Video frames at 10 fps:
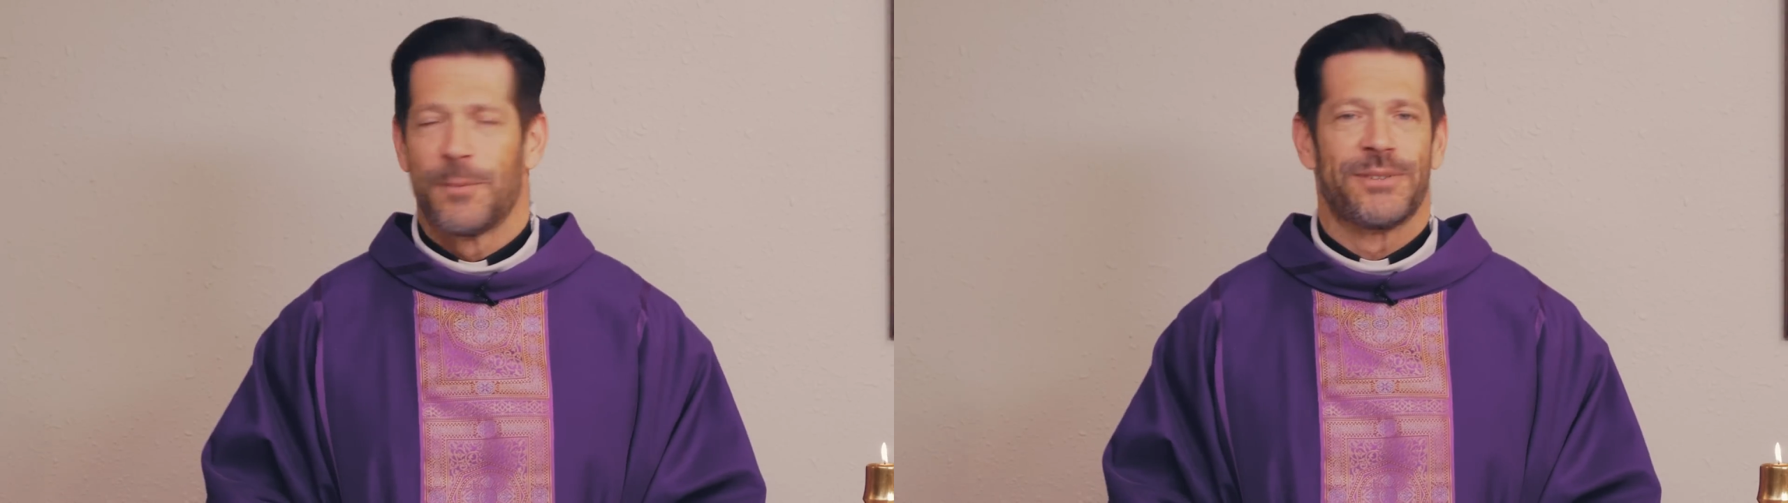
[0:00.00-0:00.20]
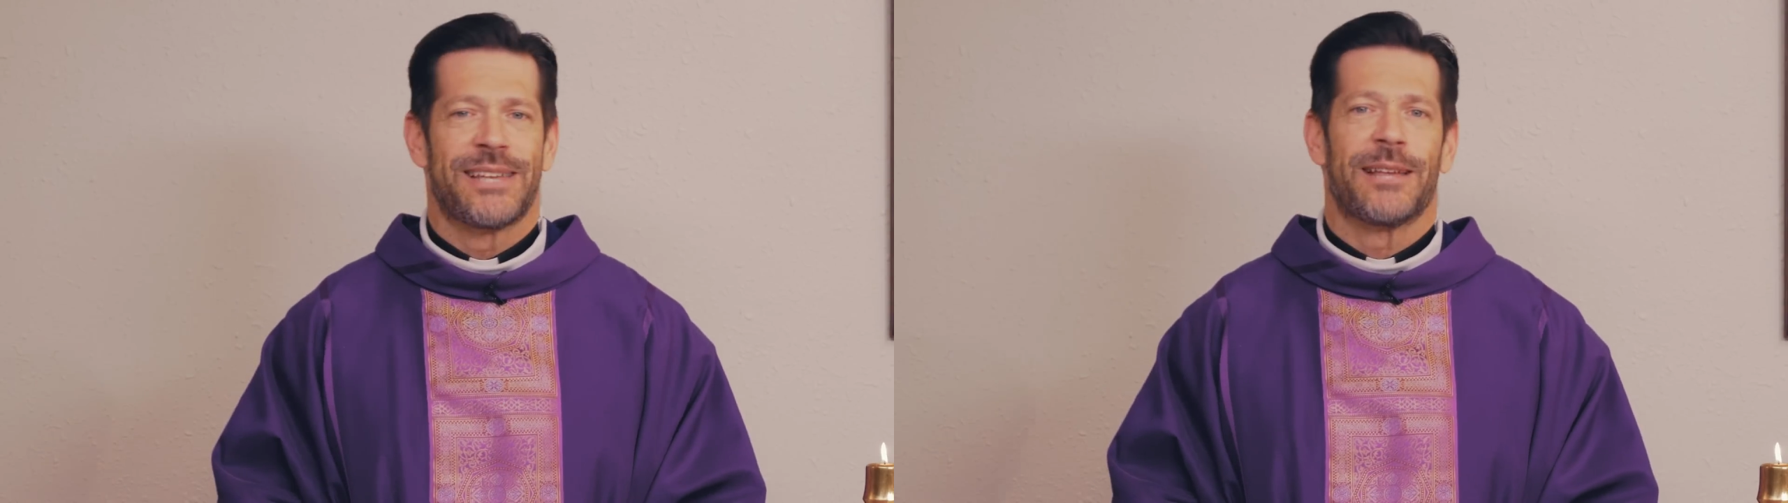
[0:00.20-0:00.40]

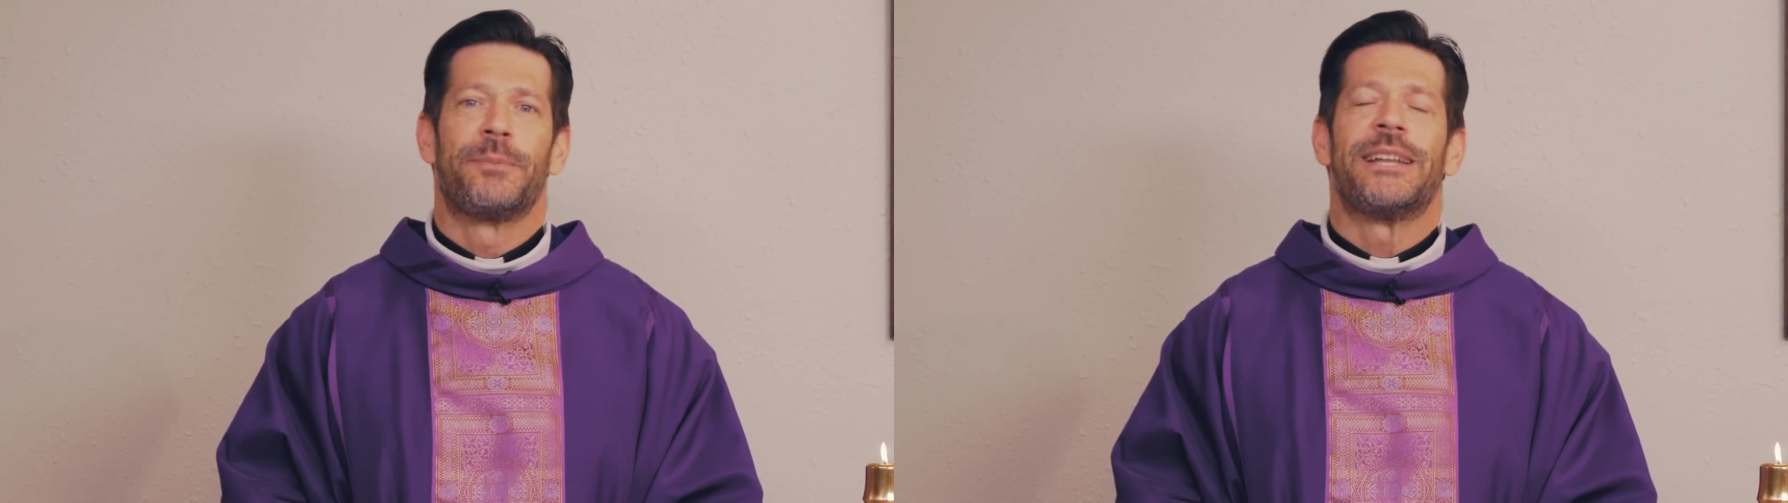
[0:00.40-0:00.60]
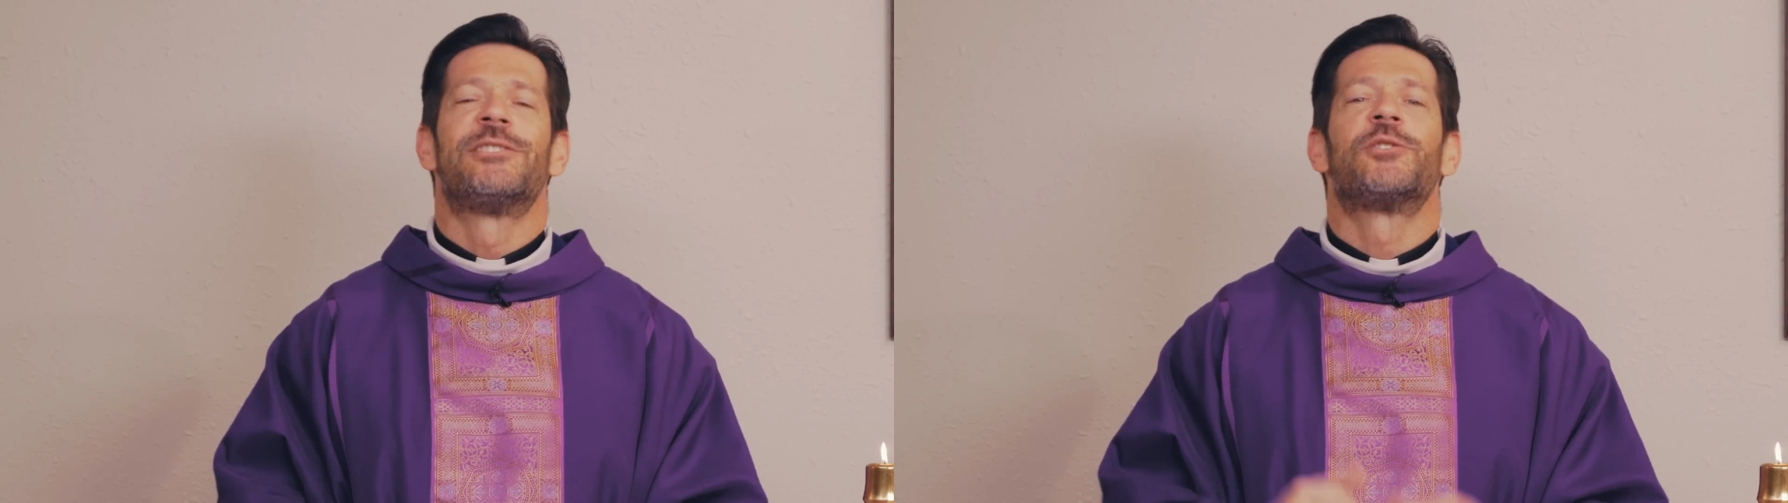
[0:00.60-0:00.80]
people
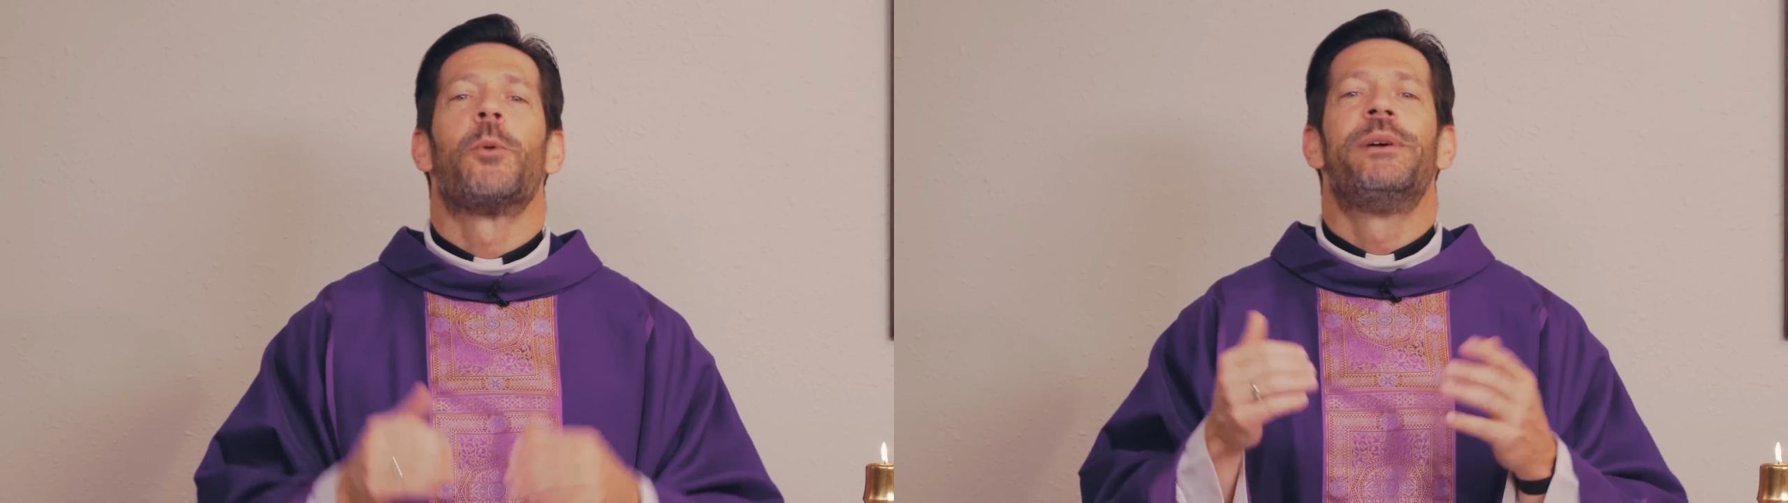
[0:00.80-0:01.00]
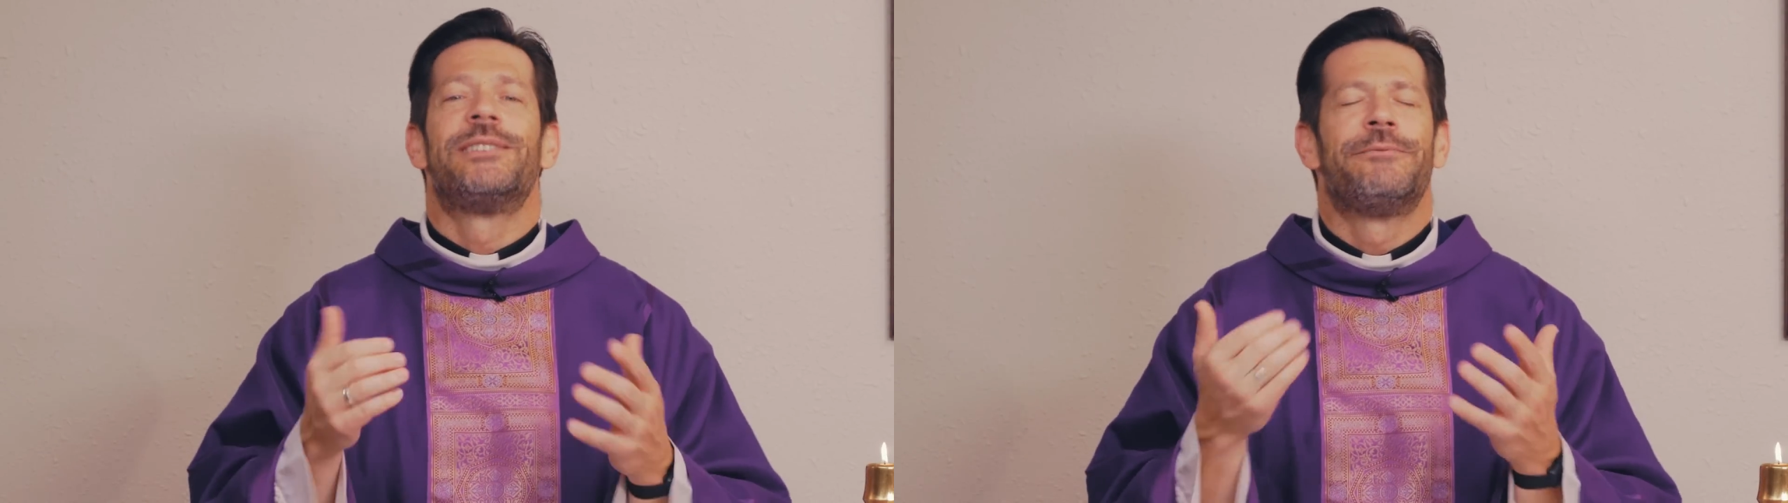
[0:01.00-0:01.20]
said, but it's
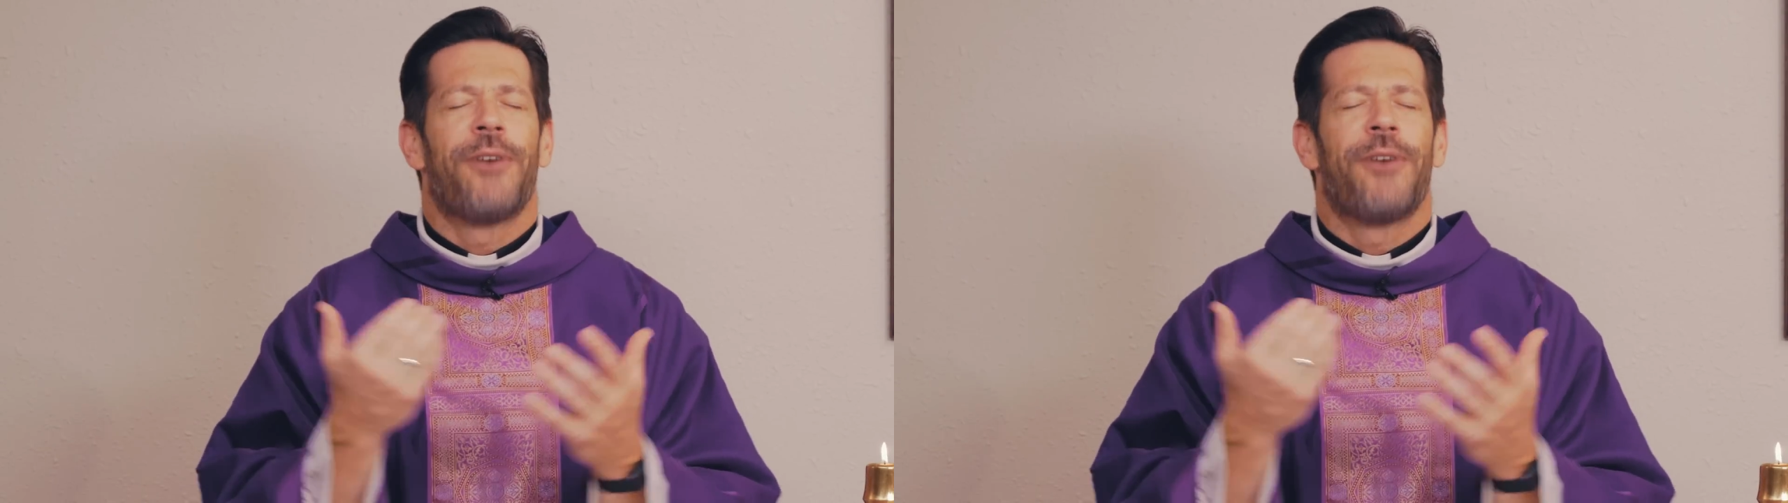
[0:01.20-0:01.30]
so busy,